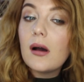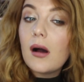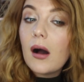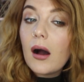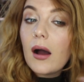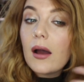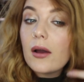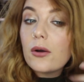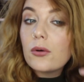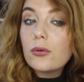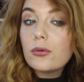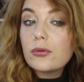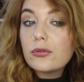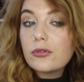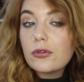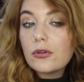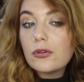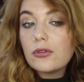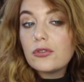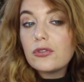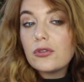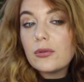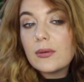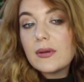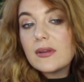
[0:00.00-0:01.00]
I
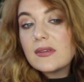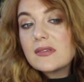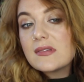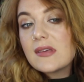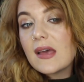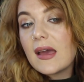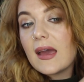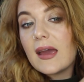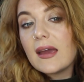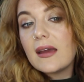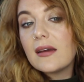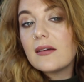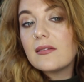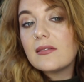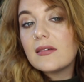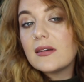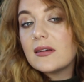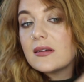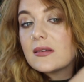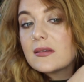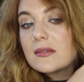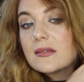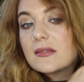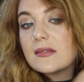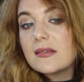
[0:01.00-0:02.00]
also do it to
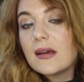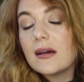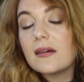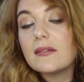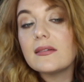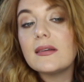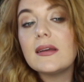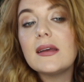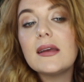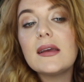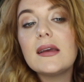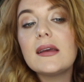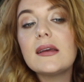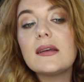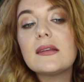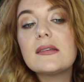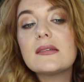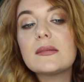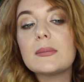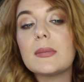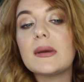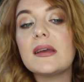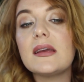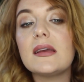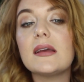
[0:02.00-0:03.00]
areas down here
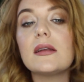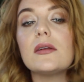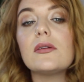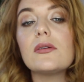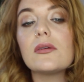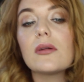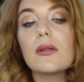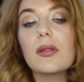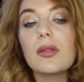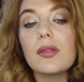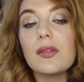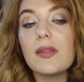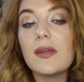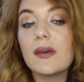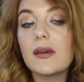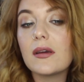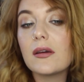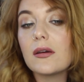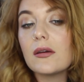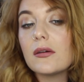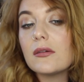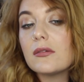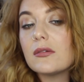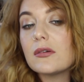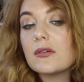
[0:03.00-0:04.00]
to make it look
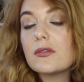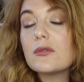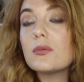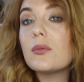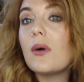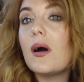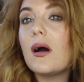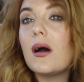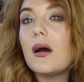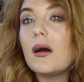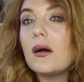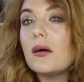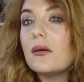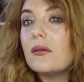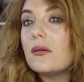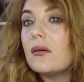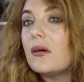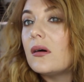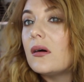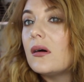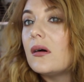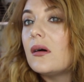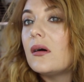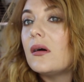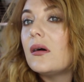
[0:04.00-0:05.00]
thicker as
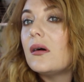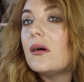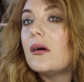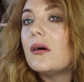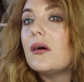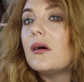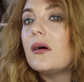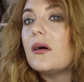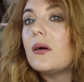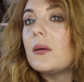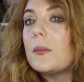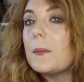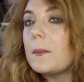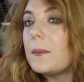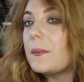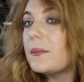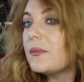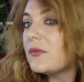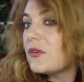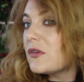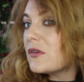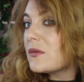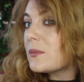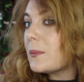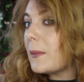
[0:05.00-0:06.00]
well.
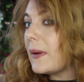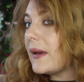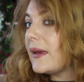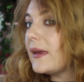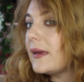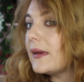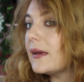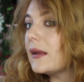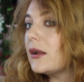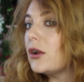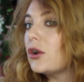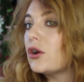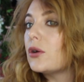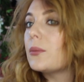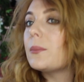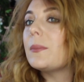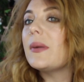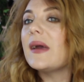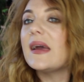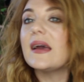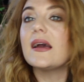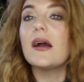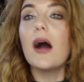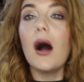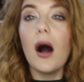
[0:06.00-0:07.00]
Just make it look
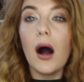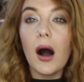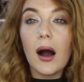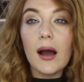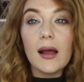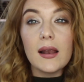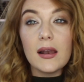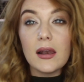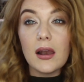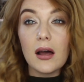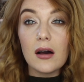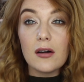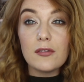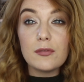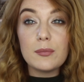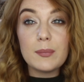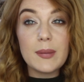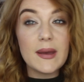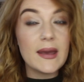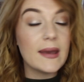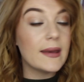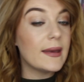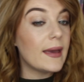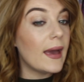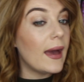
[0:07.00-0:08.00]
big. I love
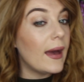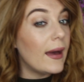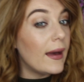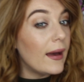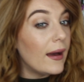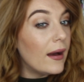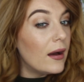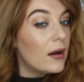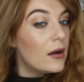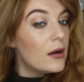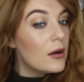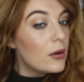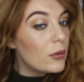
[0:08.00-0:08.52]
big hair.